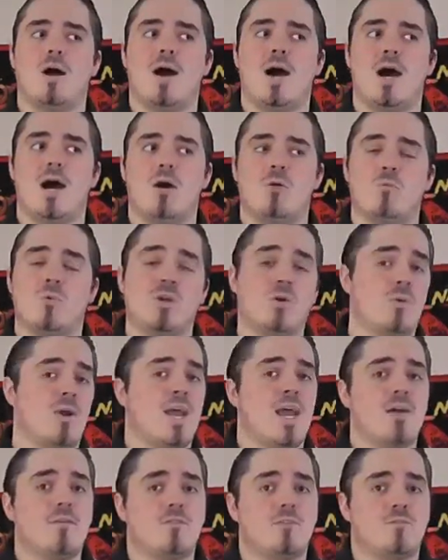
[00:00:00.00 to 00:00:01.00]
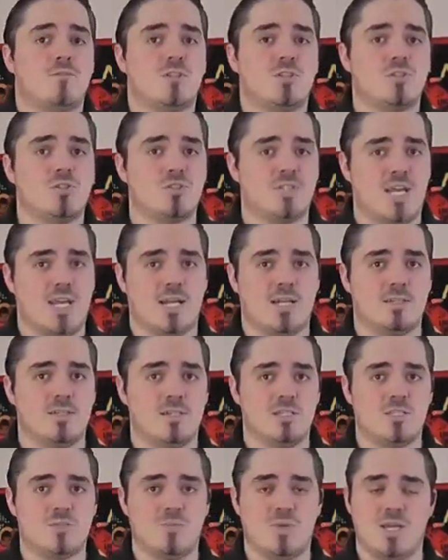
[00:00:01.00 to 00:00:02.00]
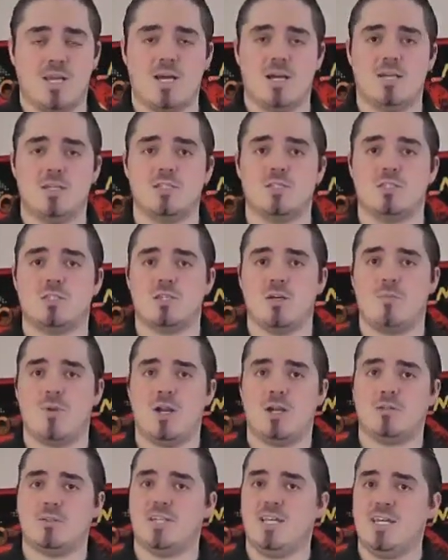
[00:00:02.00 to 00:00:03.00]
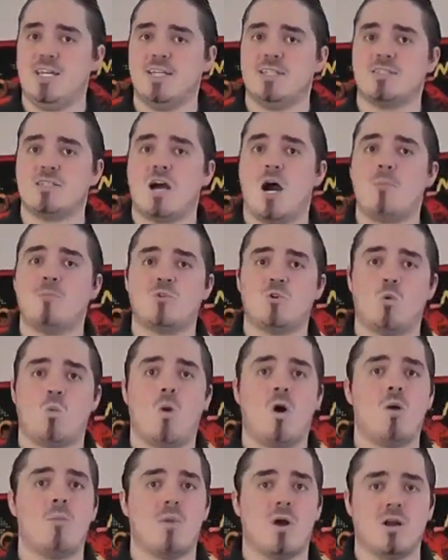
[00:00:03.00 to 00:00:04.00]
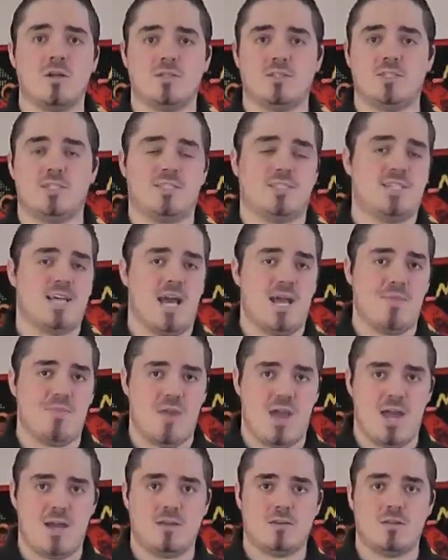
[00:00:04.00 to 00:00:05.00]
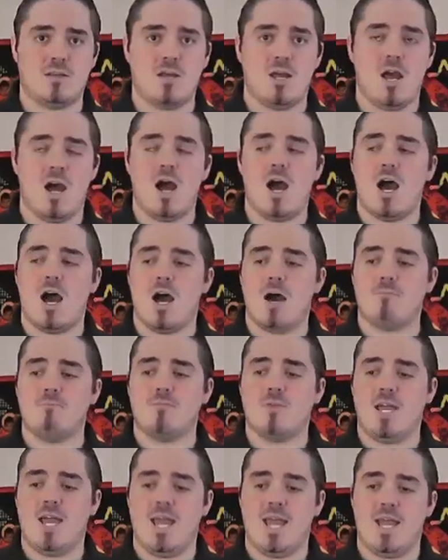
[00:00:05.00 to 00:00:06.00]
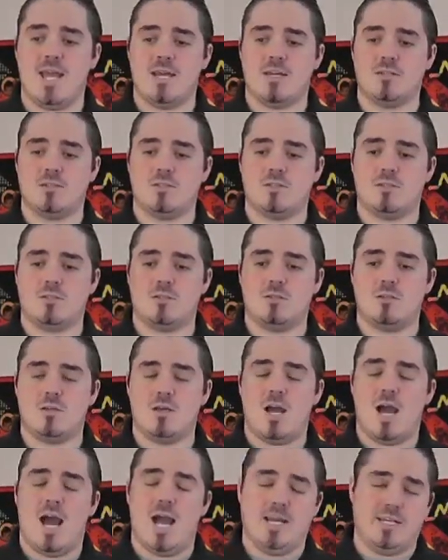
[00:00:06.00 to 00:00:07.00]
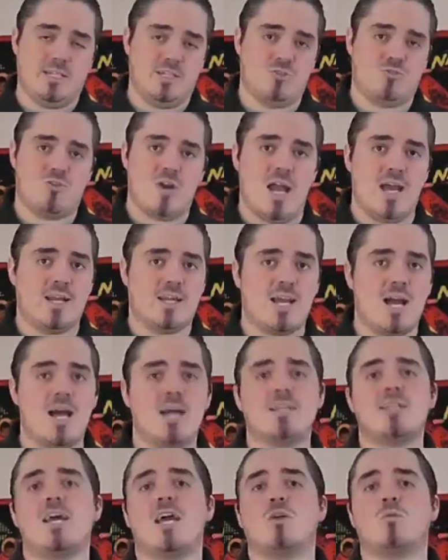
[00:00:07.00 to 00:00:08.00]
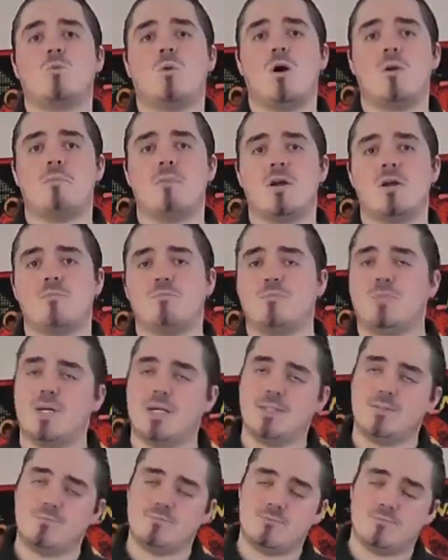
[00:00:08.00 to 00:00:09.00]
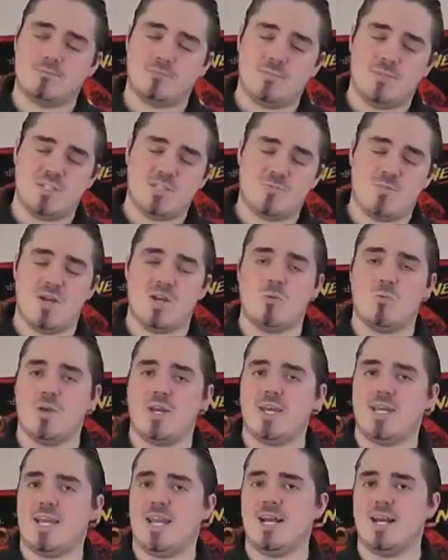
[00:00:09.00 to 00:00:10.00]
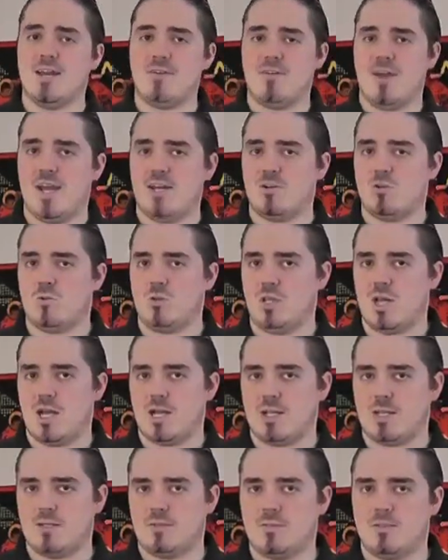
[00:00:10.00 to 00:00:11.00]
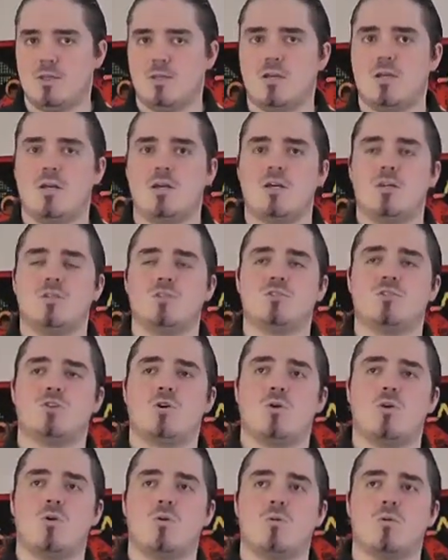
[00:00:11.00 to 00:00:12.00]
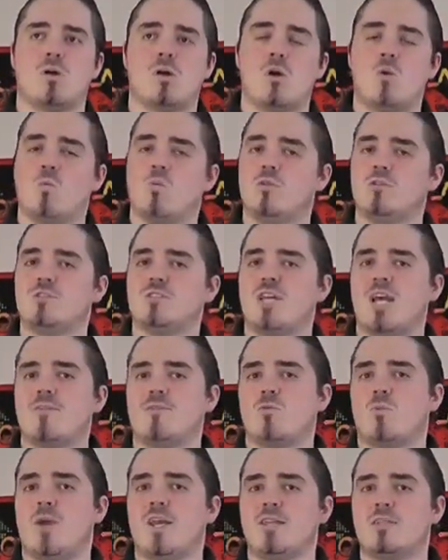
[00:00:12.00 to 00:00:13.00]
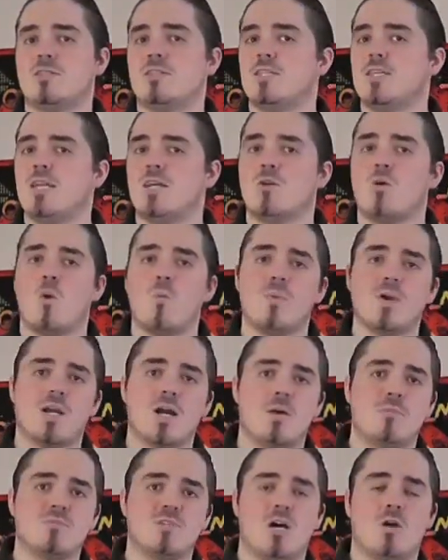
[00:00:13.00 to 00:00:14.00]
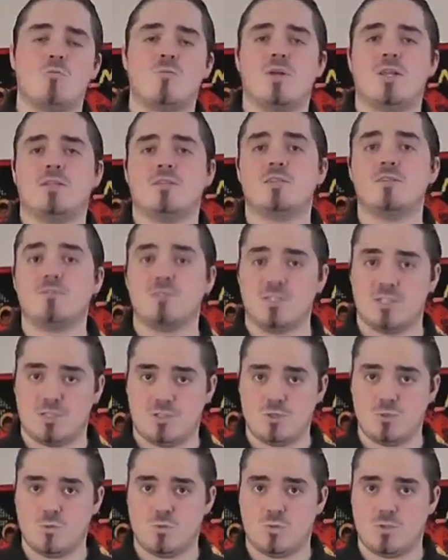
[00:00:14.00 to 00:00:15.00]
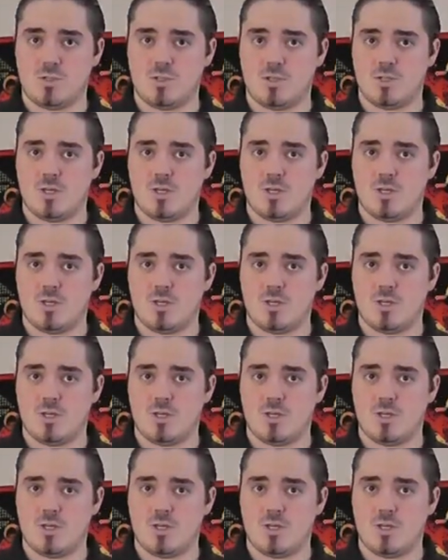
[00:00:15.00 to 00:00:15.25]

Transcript: uh, we don't have an official date on this because apparently it's up to Walmart to decide that. Um, and I did try to contact Walmart, but it's been a week and I've had no luck. So we'll just have to wait and see and hope it comes out relatively soon.